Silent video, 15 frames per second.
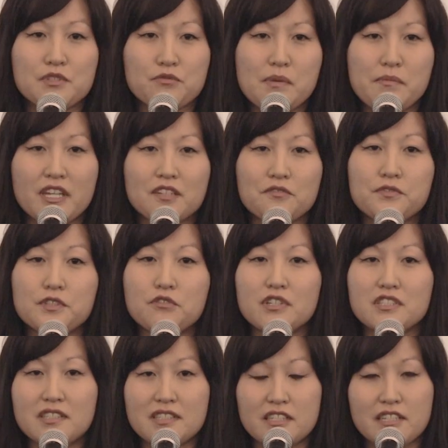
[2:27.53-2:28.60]
swimming and
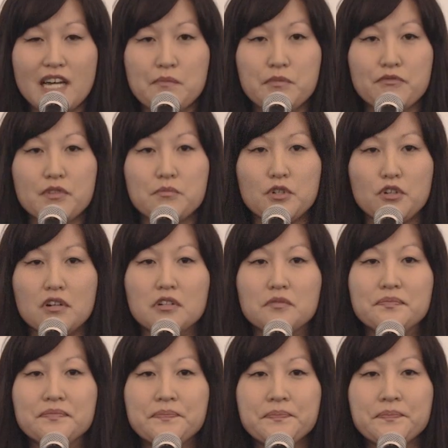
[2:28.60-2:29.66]
floated to the top of the bowl.